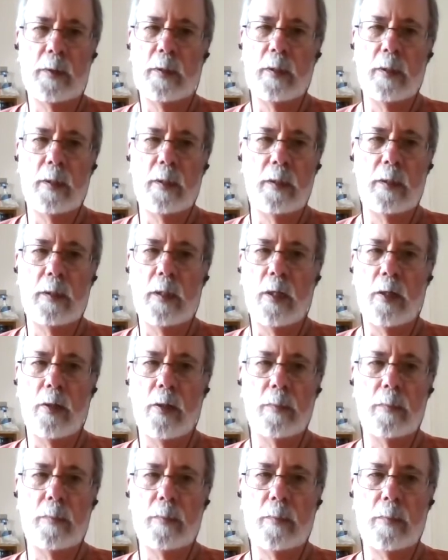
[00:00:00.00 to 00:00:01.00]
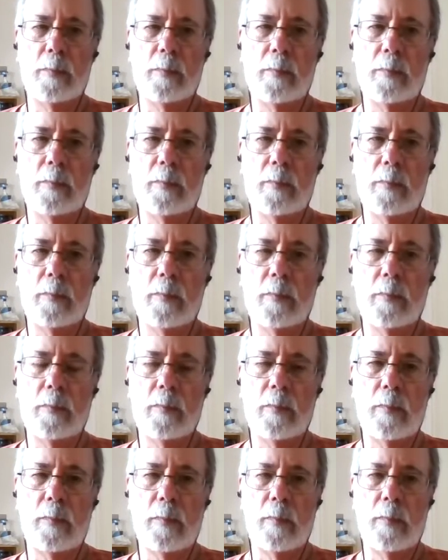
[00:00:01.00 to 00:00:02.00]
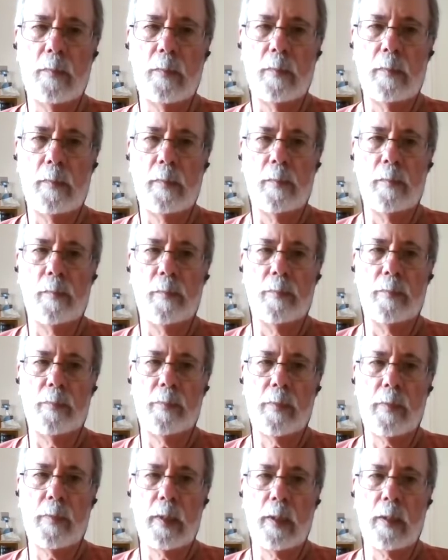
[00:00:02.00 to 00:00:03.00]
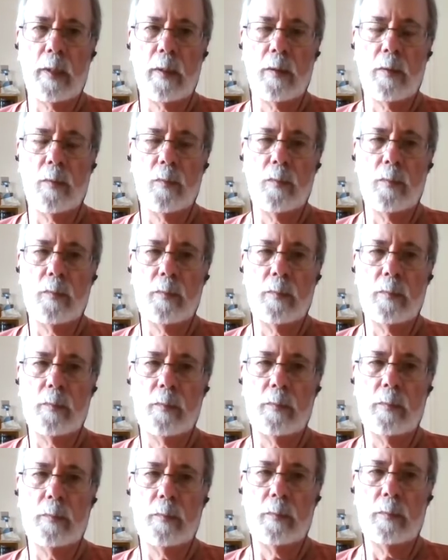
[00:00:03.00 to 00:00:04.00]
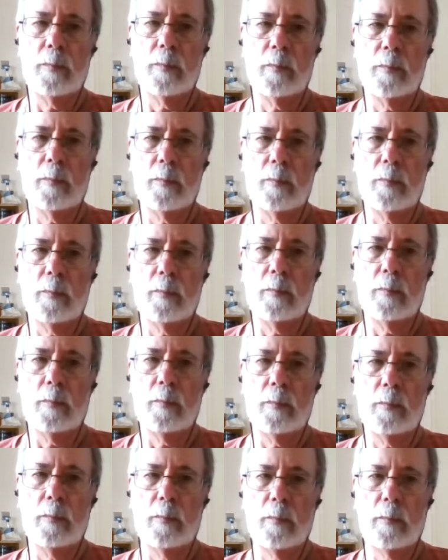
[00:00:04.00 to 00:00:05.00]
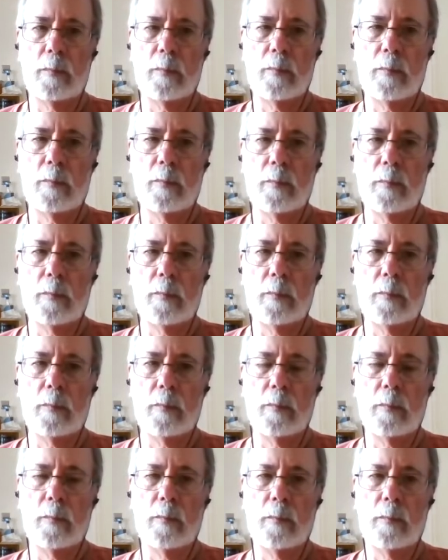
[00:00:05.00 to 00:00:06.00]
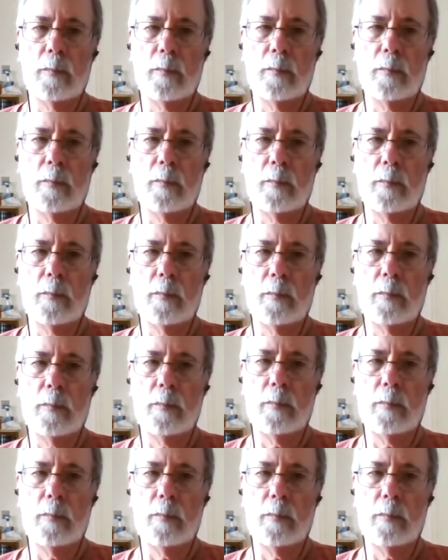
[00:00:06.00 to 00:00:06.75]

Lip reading: No words are spoken by the person on screen.